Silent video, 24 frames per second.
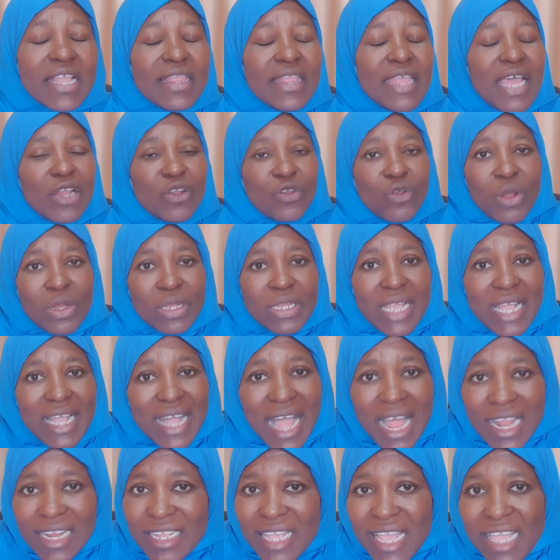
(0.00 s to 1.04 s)
They
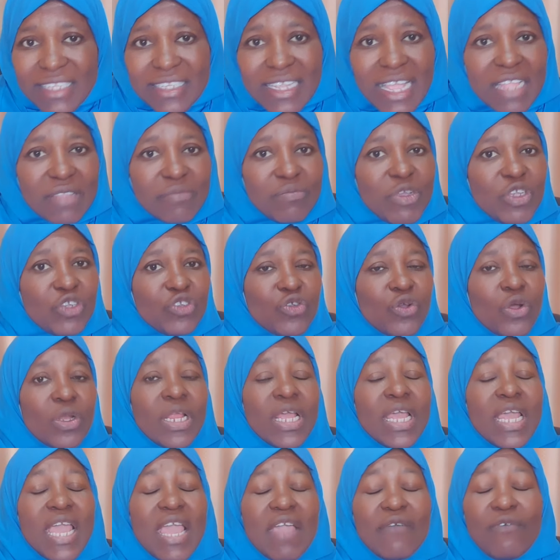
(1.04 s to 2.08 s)
can't get admission
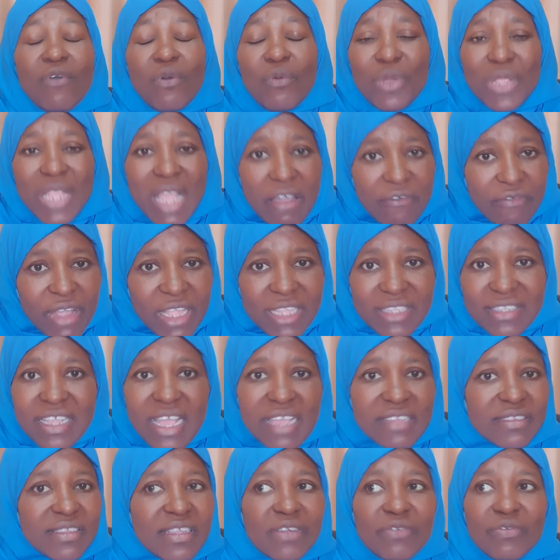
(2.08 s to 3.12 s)
even with their
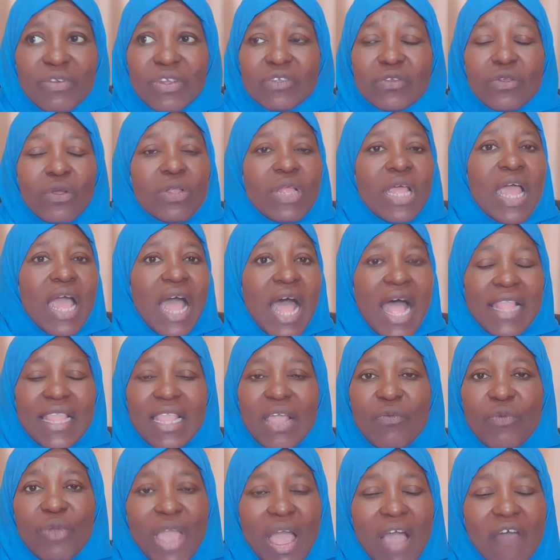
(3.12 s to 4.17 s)
fantastic results. And
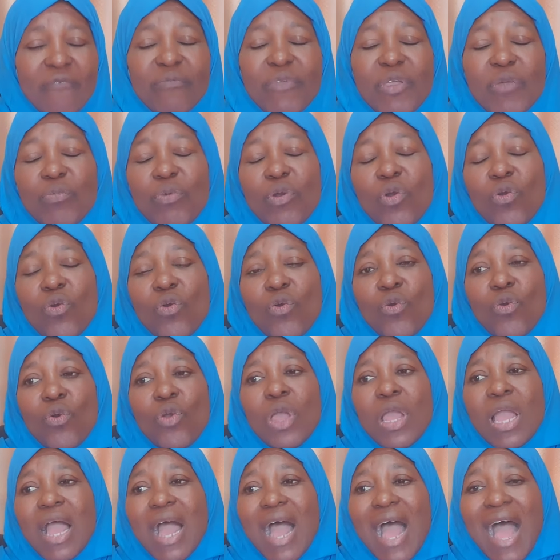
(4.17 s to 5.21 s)
then we have people
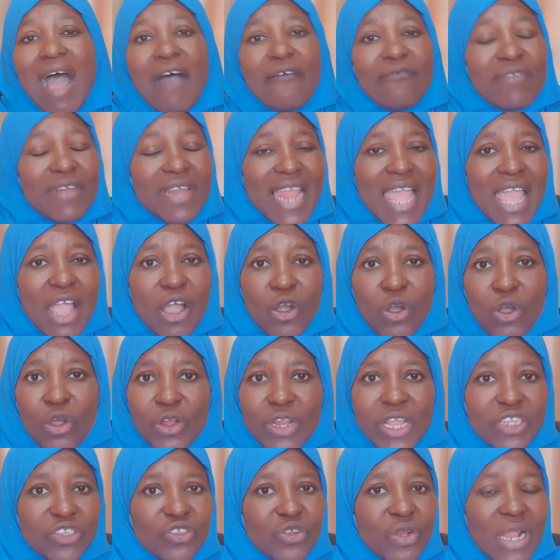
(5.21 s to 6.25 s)
who have leg
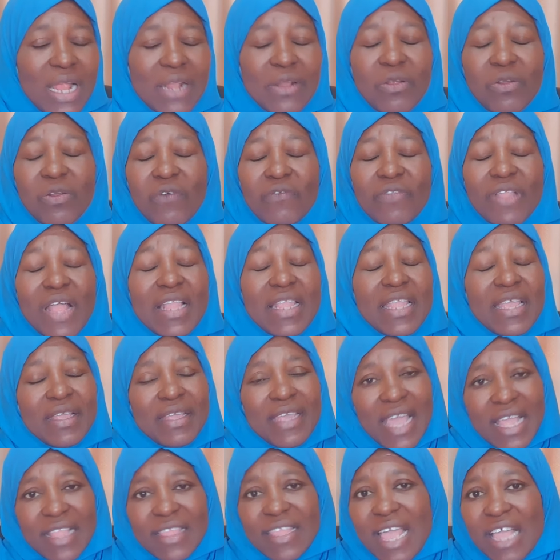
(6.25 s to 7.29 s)
connection and all of that. They
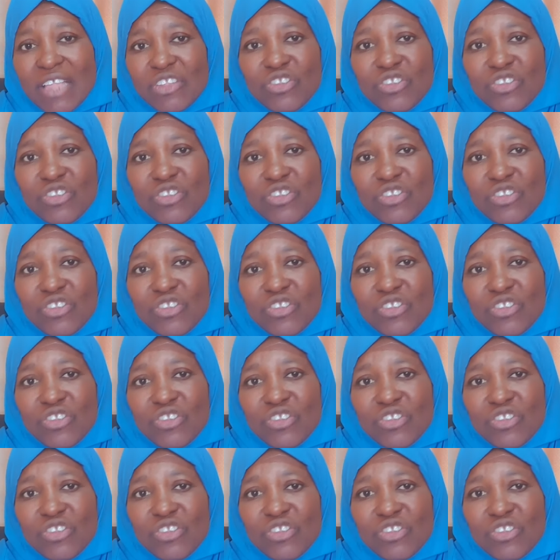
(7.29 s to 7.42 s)
get their